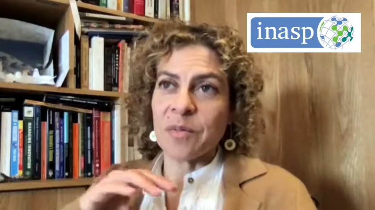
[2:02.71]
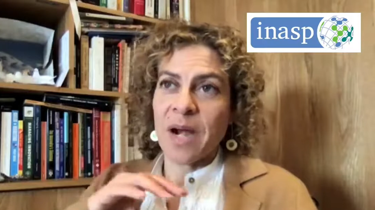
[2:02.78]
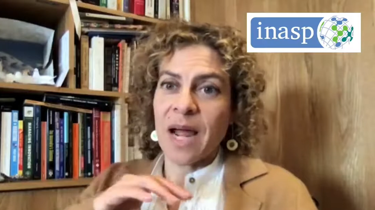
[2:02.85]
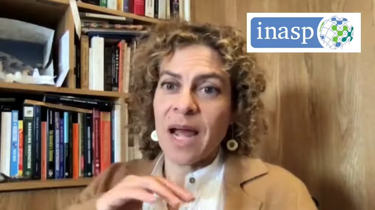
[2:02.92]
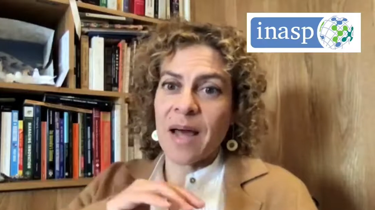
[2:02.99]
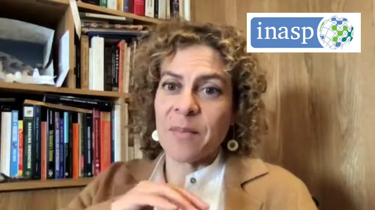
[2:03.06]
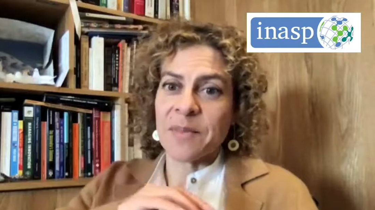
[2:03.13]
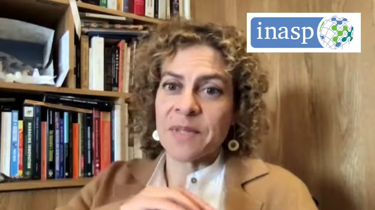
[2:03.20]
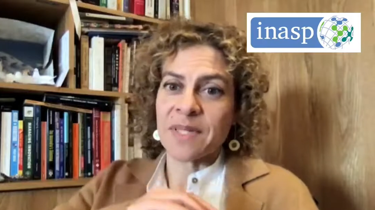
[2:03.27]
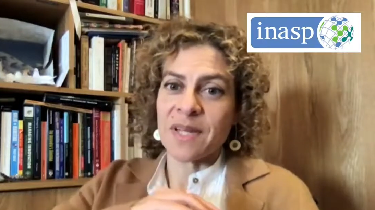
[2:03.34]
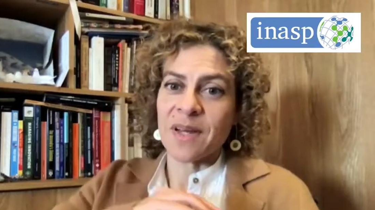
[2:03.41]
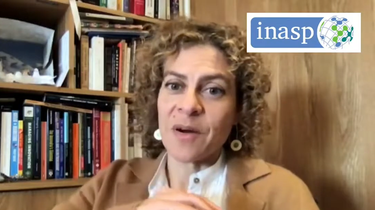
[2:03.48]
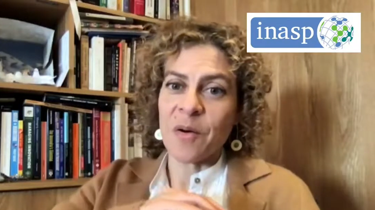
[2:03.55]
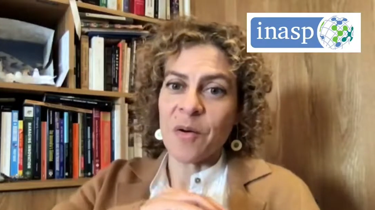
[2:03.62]
perhaps
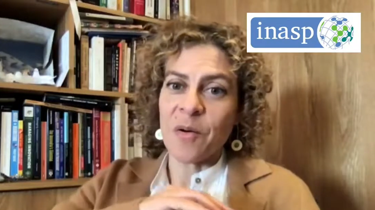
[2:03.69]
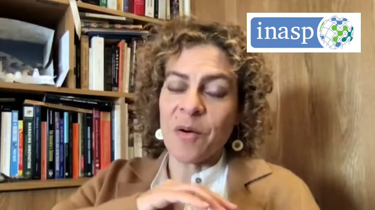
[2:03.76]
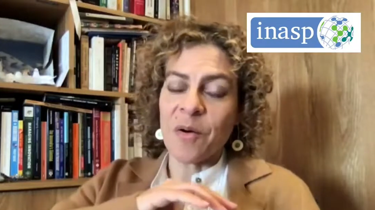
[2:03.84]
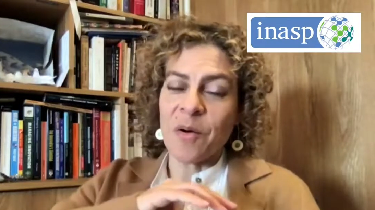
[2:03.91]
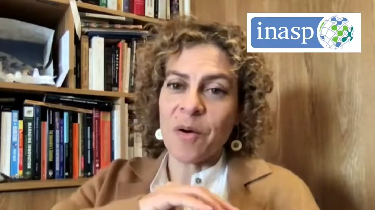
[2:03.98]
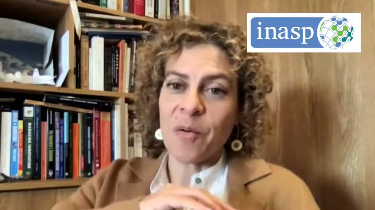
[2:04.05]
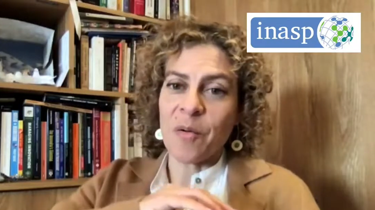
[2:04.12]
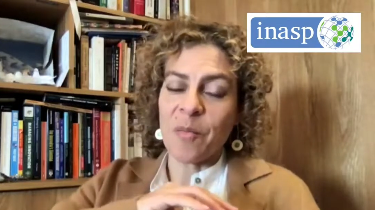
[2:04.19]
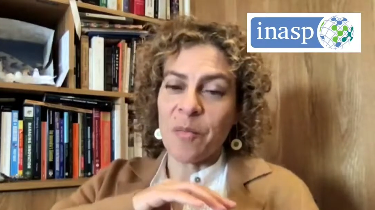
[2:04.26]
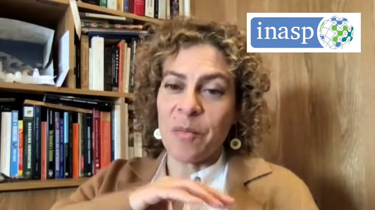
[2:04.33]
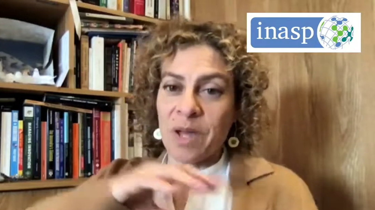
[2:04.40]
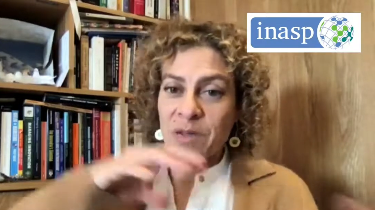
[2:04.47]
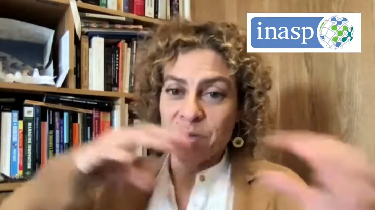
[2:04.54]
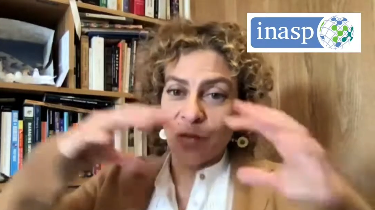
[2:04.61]

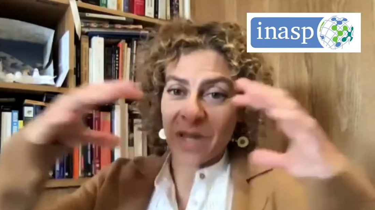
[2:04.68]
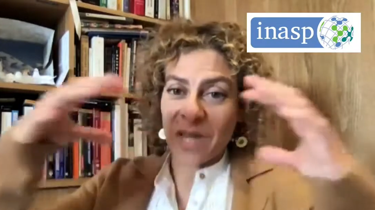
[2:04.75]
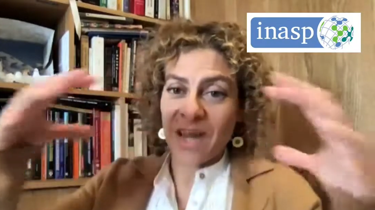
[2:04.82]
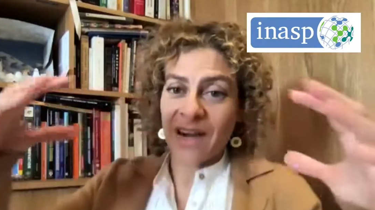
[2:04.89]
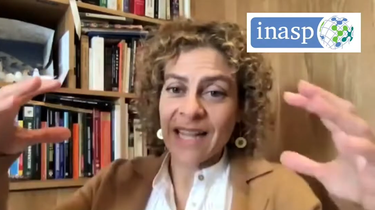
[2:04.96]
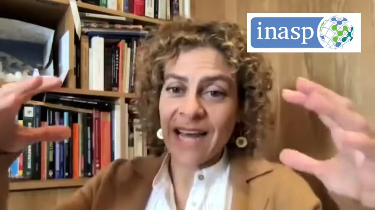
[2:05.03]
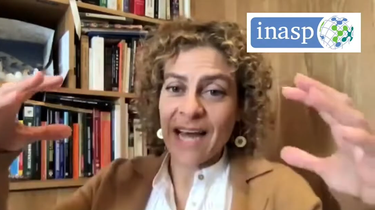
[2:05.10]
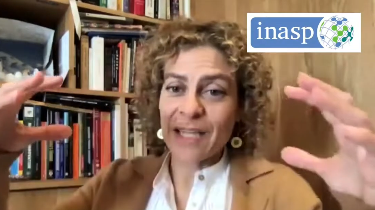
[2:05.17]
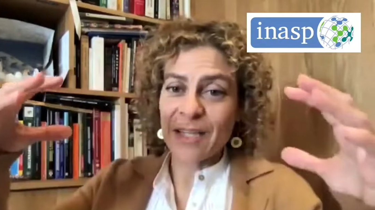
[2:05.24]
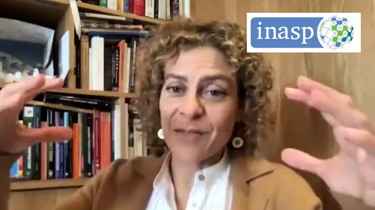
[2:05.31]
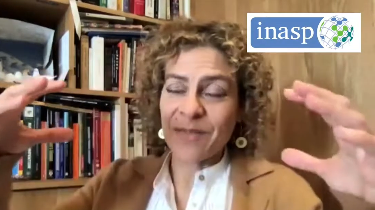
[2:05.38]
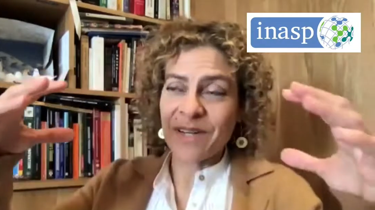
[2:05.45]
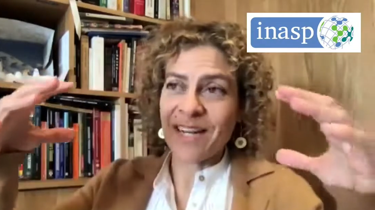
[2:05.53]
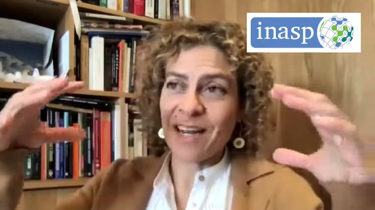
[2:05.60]
because we are INASP,